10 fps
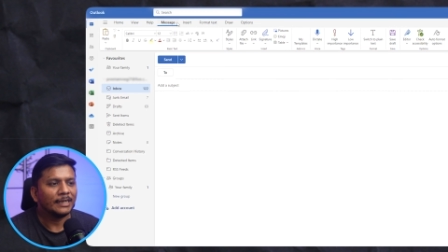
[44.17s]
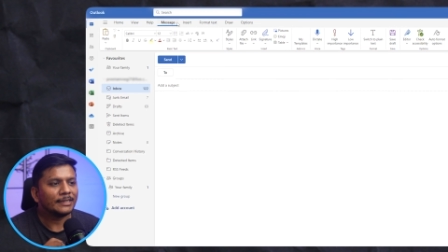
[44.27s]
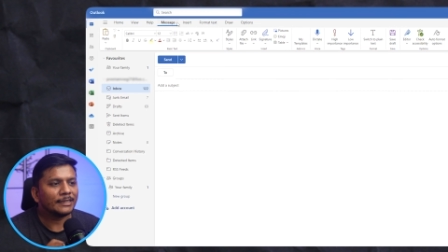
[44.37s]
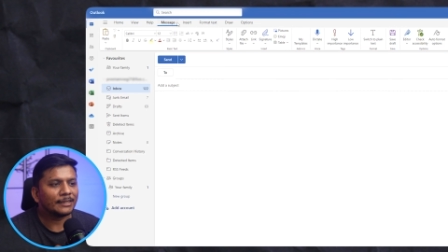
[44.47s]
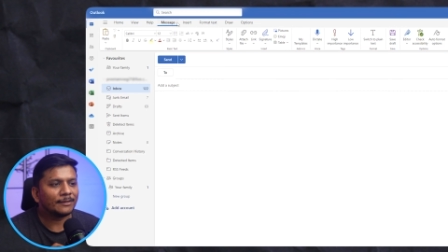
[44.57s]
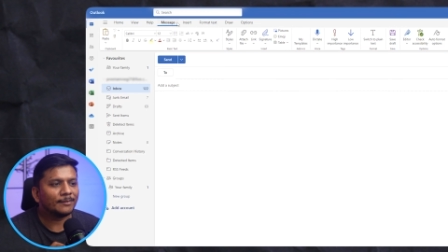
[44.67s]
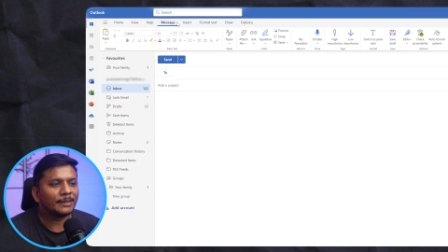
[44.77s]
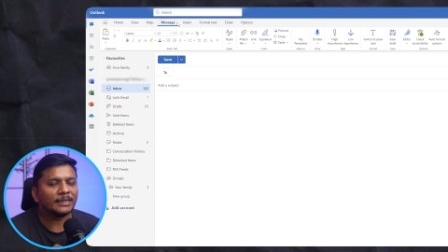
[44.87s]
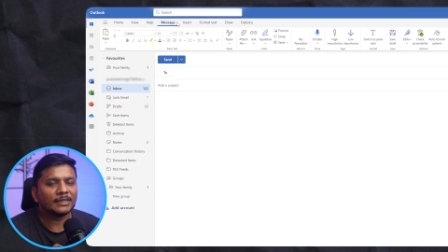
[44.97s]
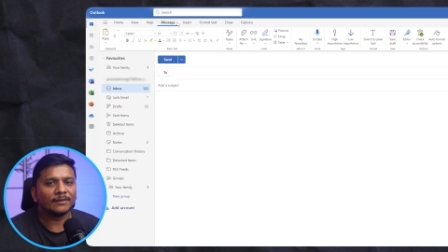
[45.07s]
The
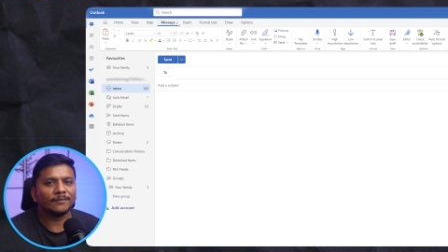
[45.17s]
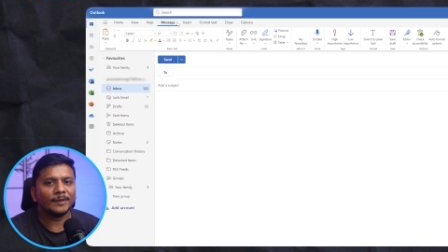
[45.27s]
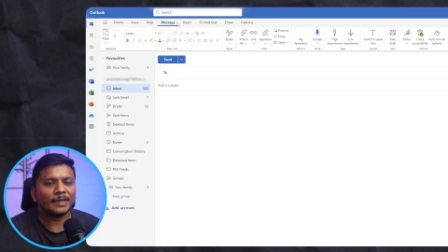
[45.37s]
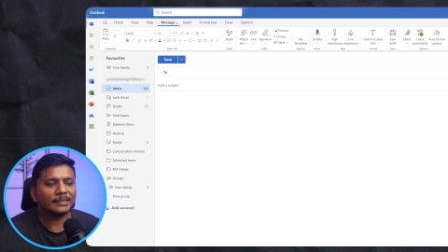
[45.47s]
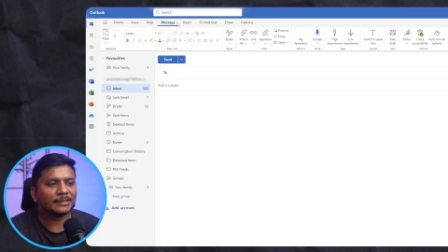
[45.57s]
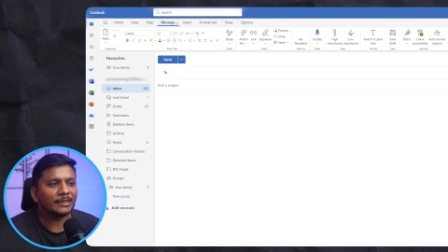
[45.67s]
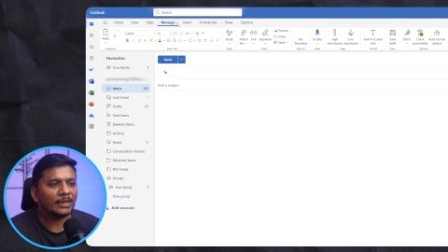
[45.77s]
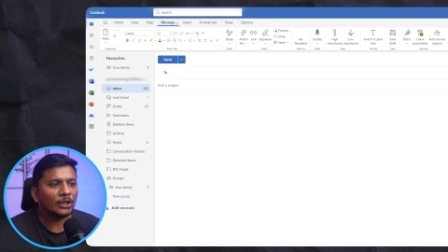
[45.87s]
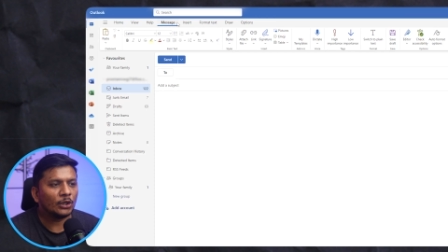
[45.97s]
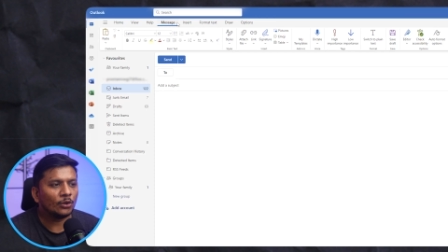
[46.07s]
ribbon interface
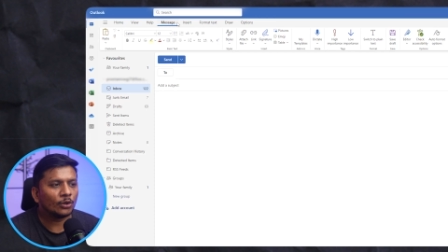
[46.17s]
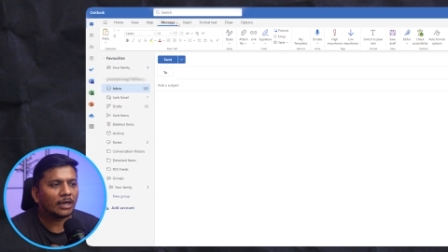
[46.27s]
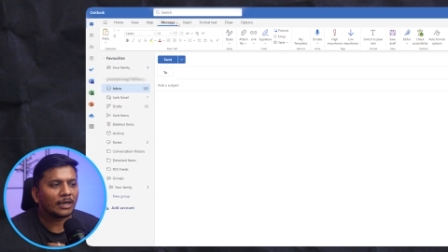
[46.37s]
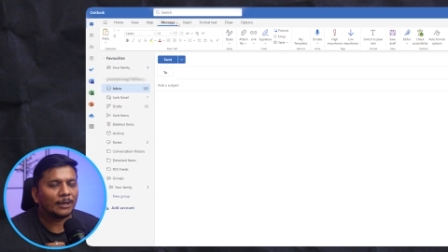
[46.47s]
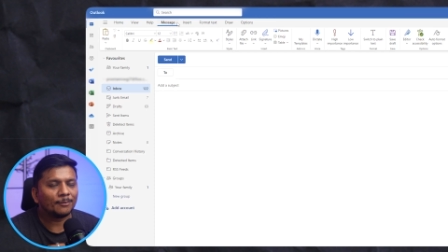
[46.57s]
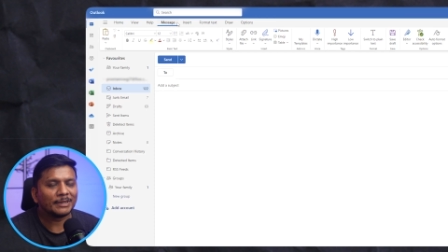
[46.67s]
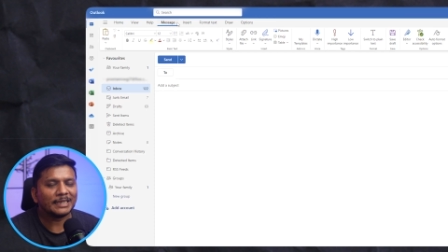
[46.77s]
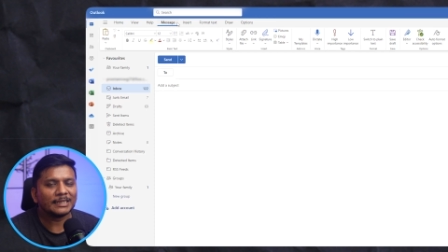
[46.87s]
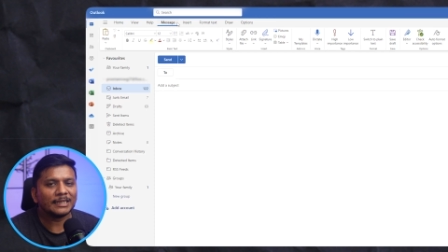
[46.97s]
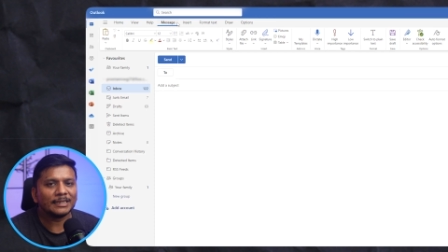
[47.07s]
here look
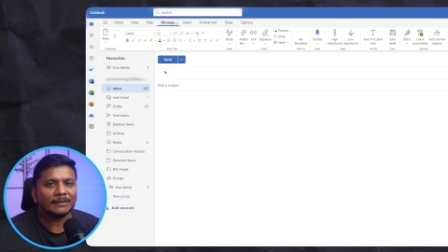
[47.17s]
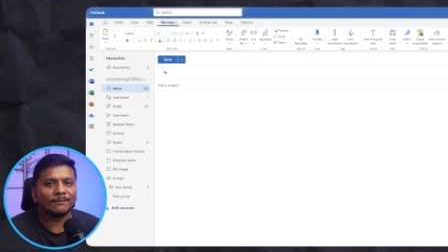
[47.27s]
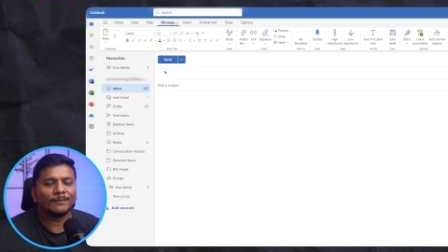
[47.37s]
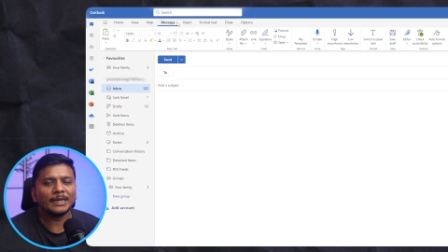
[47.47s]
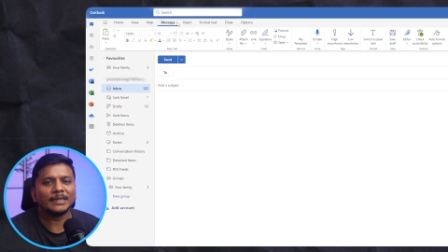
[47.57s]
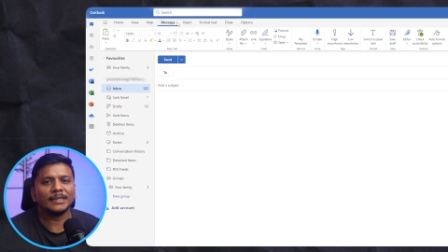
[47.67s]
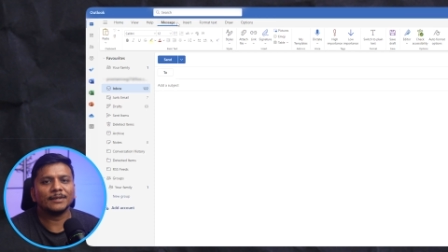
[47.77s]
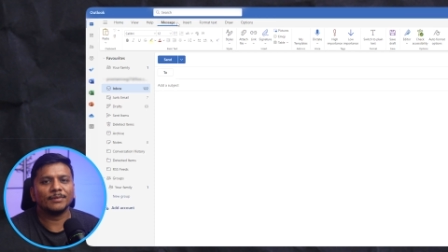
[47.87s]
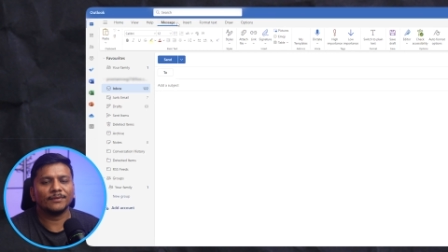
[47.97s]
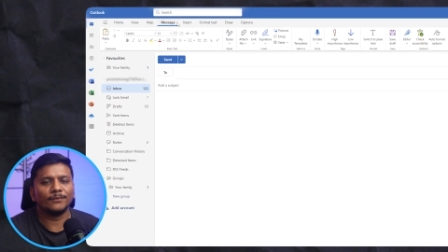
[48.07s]
completely different
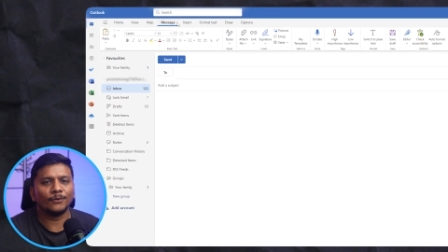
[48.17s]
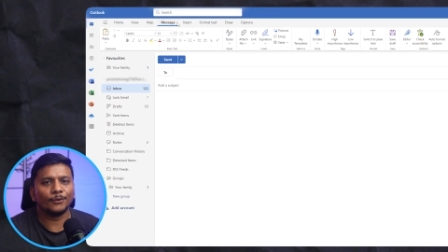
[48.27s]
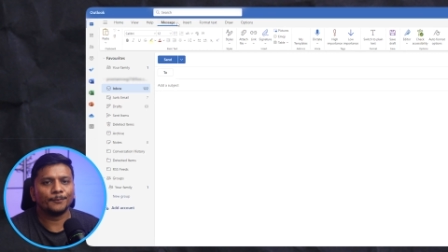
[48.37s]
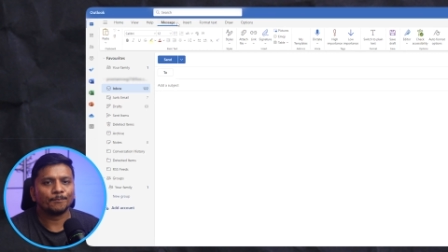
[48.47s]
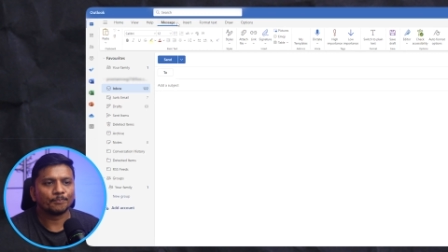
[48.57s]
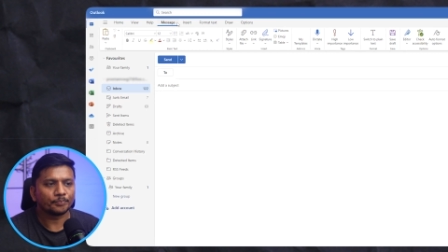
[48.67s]
than before,